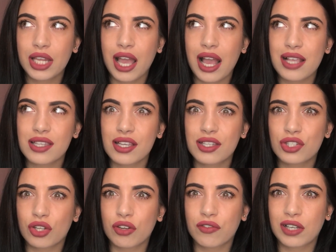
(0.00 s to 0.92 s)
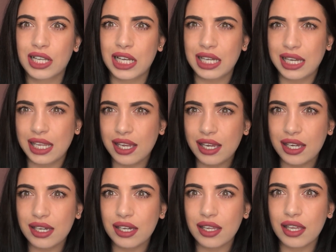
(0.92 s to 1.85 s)
has a sort of
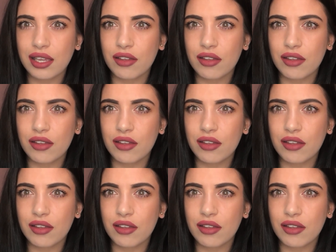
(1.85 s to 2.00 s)
clean